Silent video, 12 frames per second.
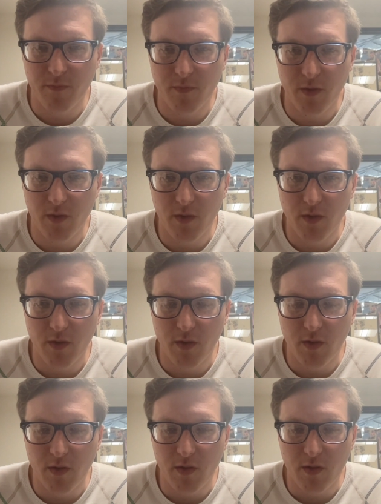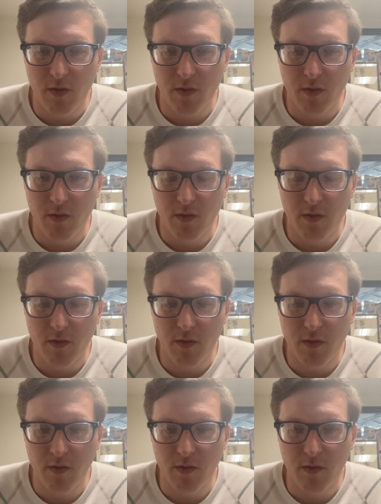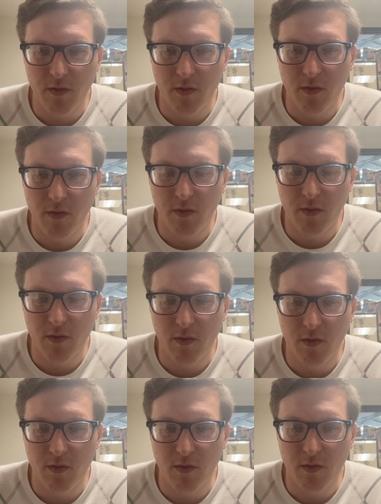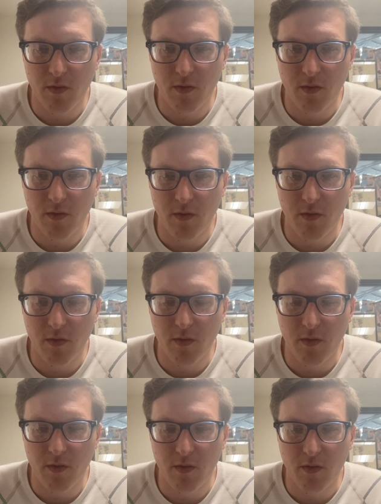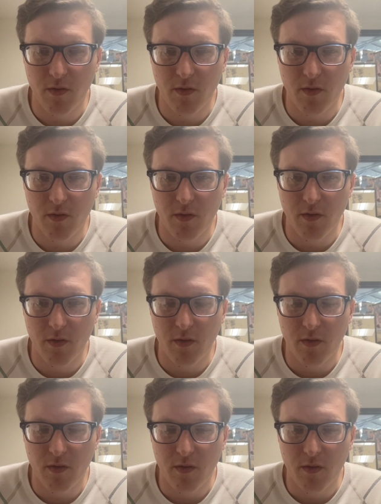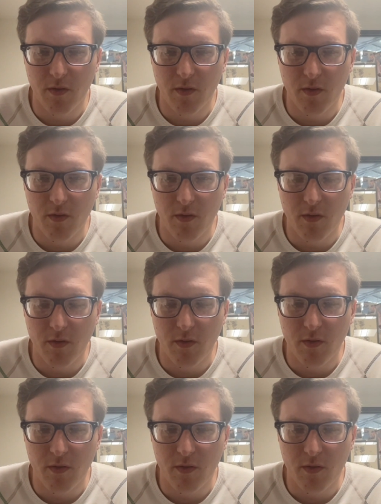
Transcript: (silent)